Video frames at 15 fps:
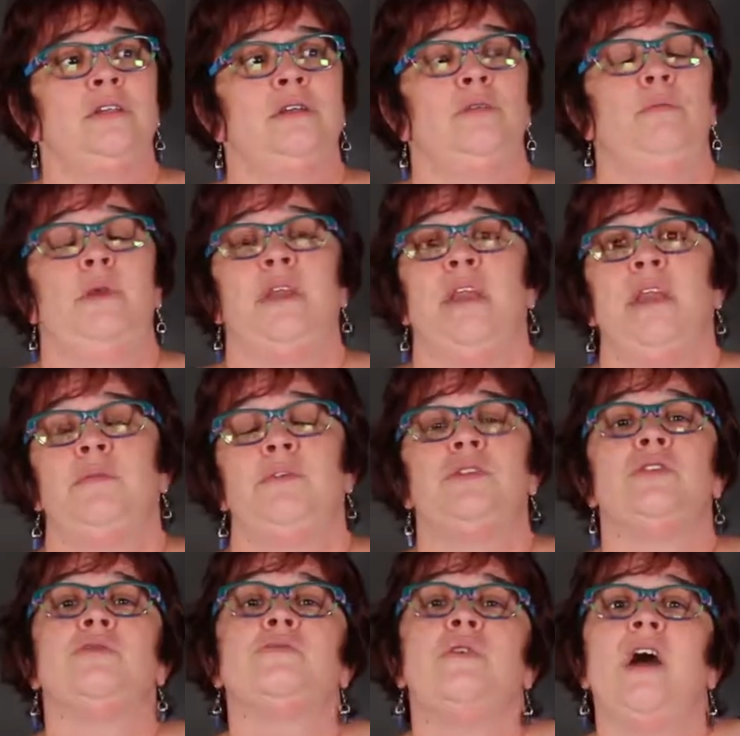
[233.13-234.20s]
to being able
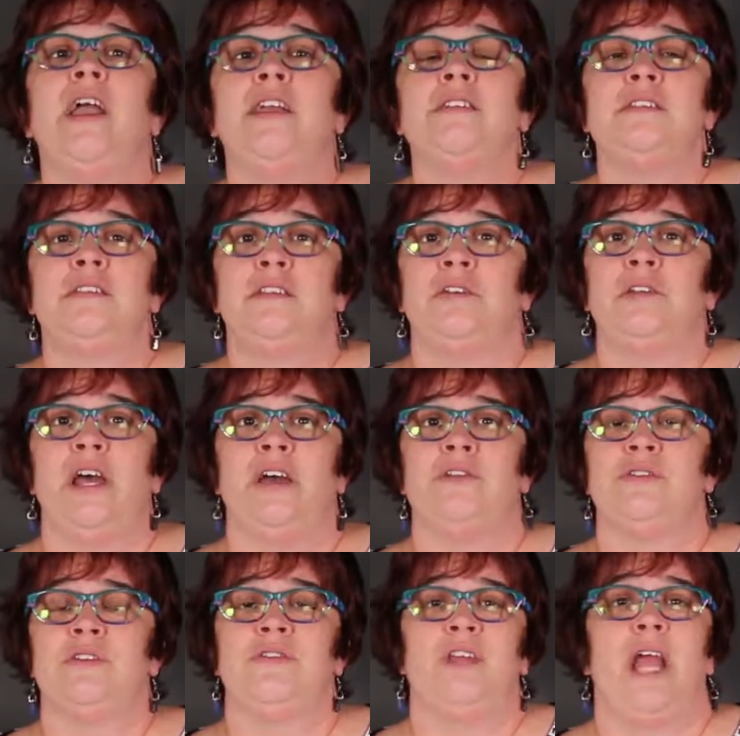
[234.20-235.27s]
to write their
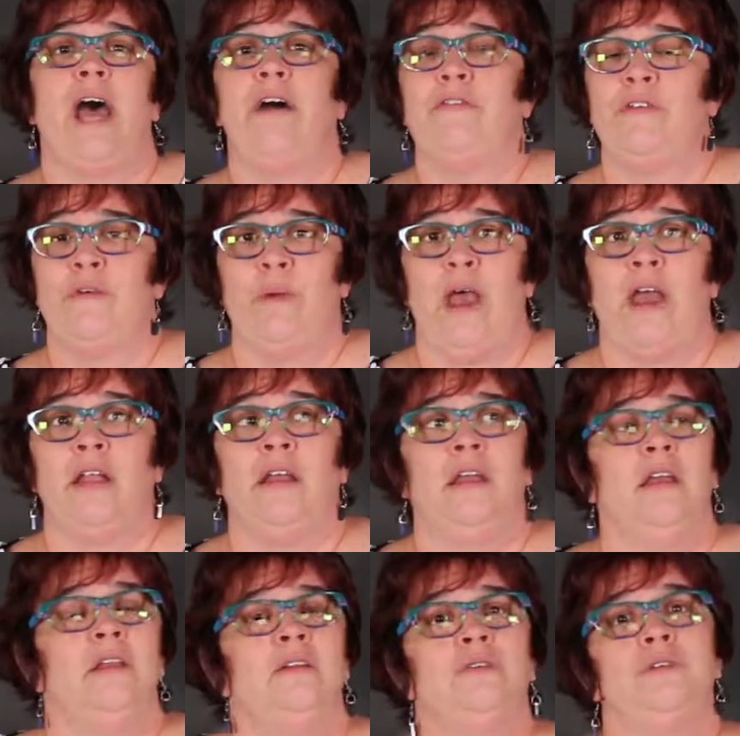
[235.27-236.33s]
letters of the alphabet
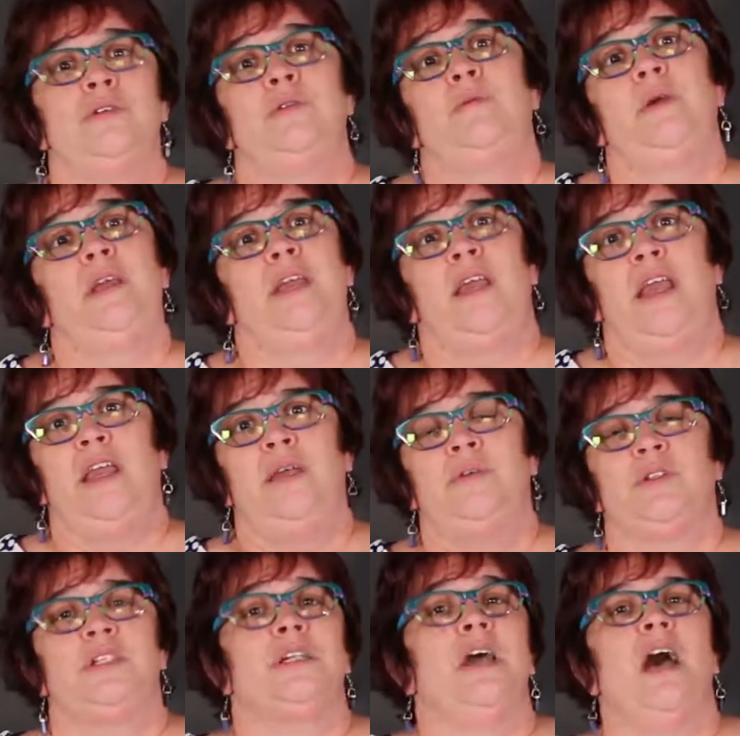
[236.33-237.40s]
to being
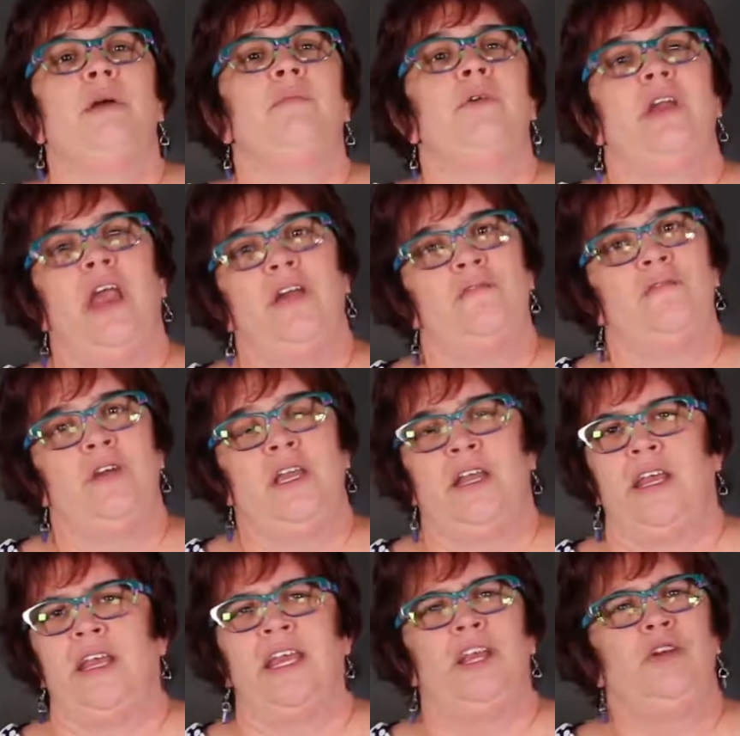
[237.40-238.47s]
able to comprehend
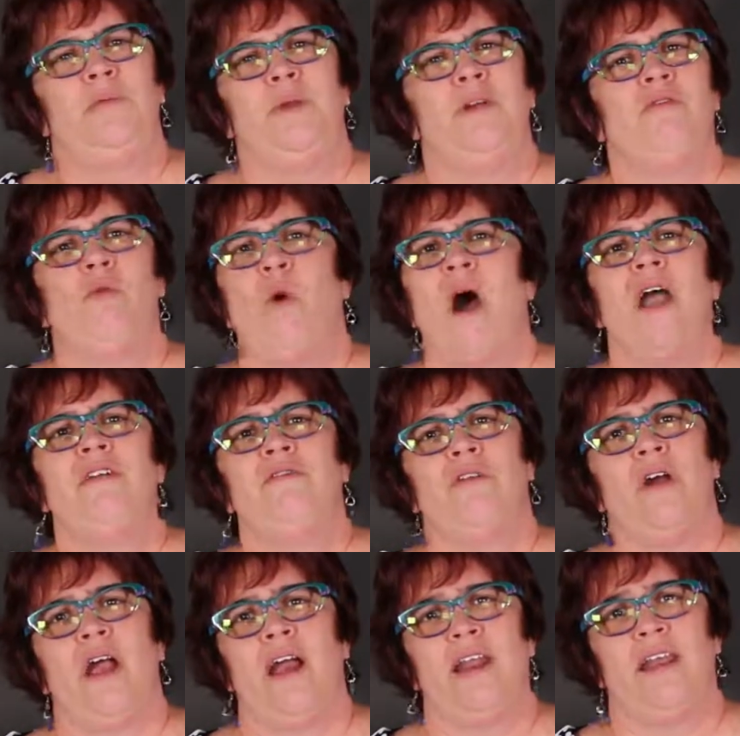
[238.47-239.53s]
reading. It could be a wide
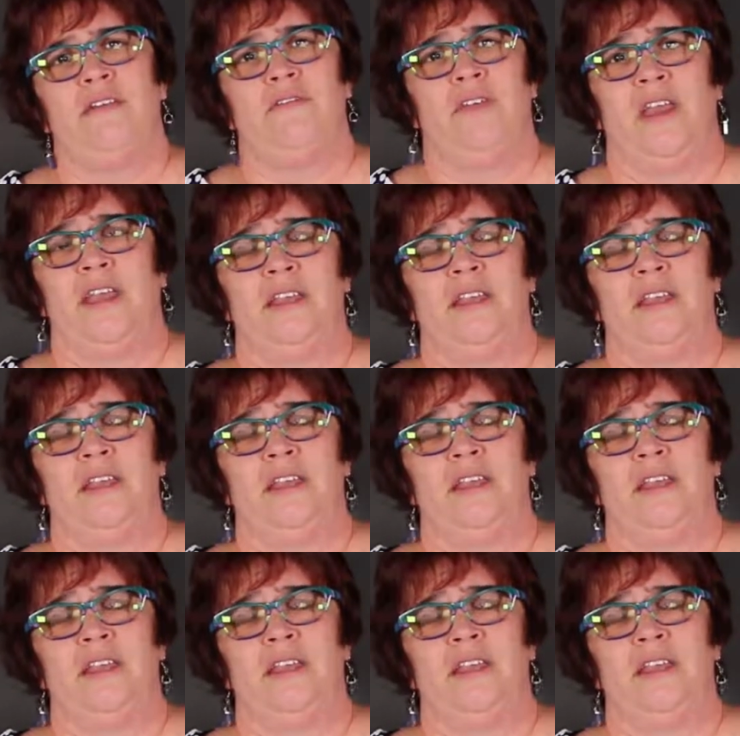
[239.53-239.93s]
variety of